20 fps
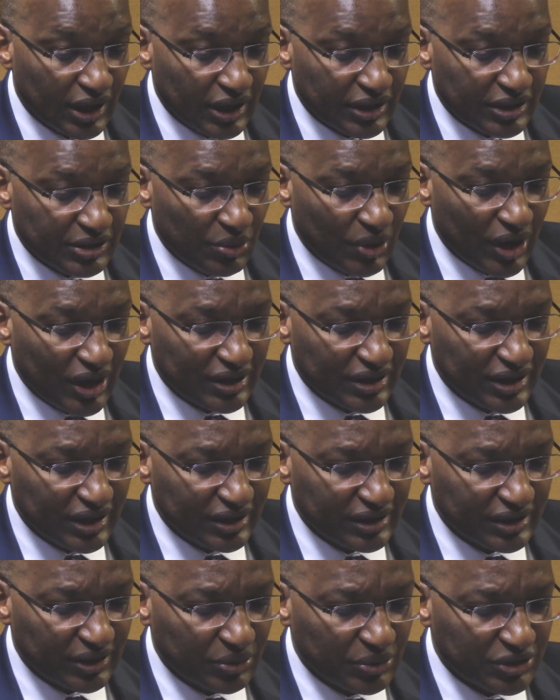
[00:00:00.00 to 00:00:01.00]
The one
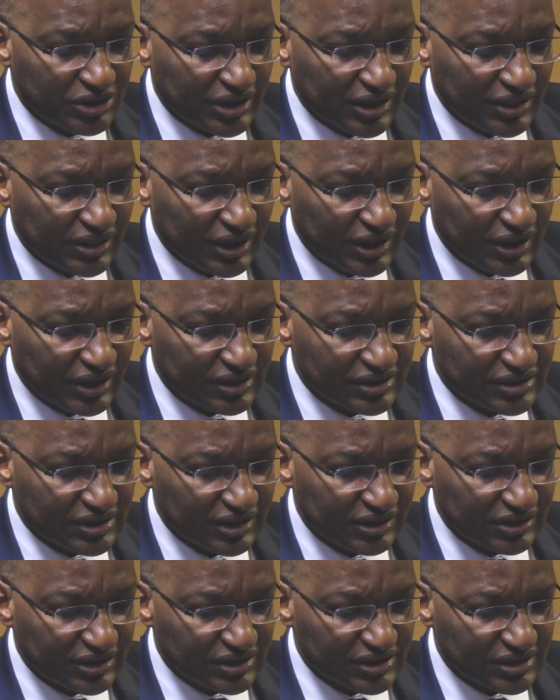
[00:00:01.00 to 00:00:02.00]
area which I think is
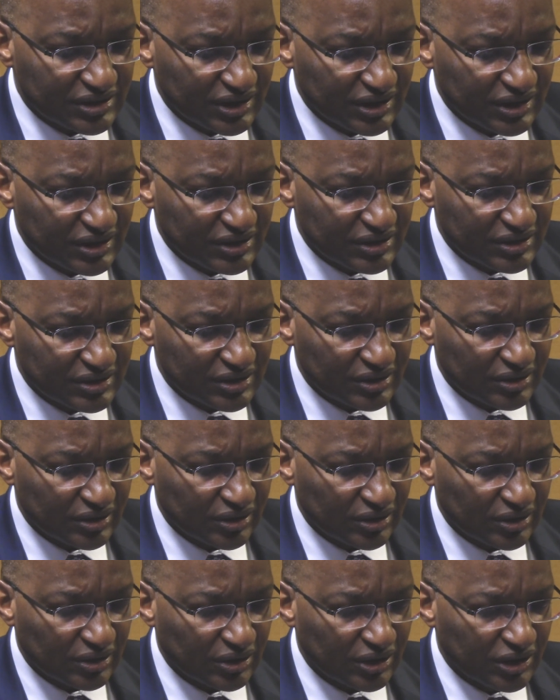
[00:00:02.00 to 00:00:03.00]
interesting is,
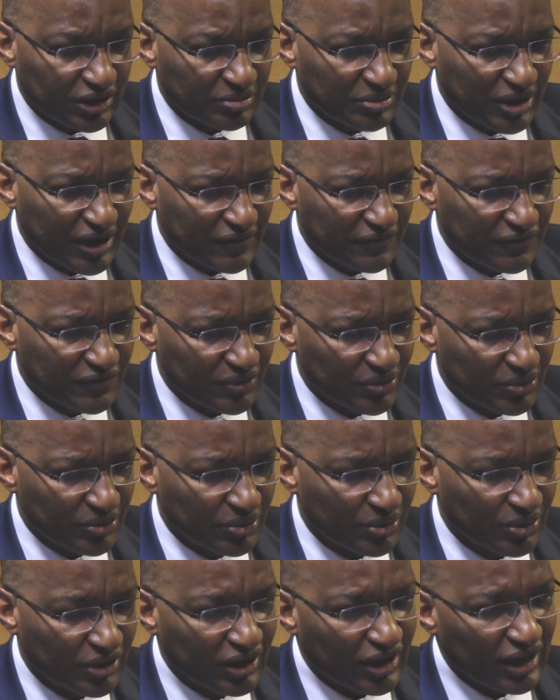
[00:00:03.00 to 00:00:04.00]
in my
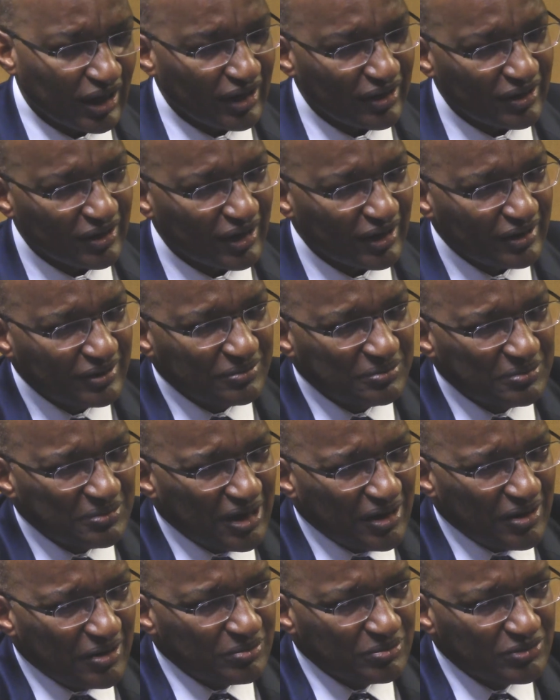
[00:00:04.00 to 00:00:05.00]
view, and
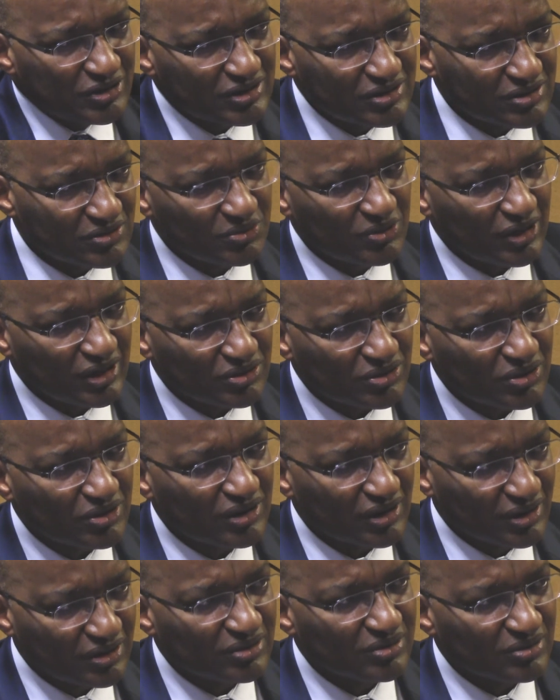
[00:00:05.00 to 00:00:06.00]
now we are
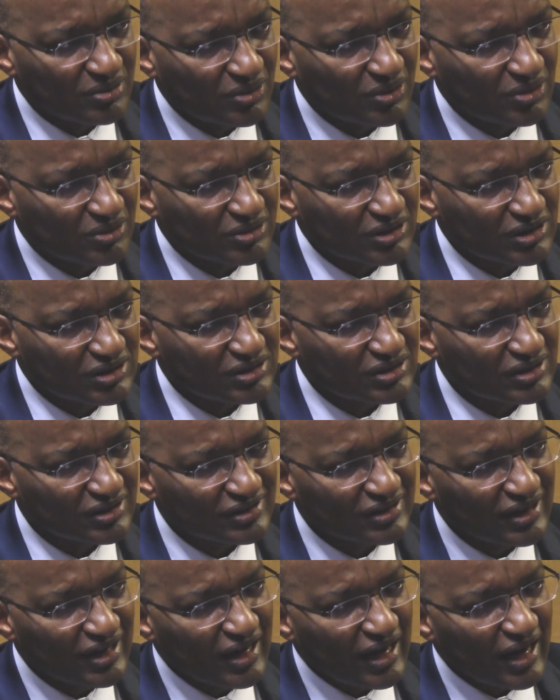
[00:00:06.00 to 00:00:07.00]
talking on these
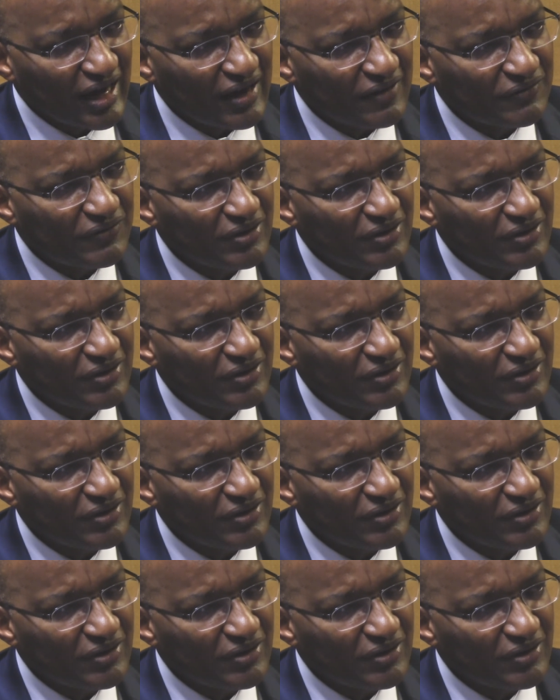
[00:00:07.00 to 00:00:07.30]
things. I have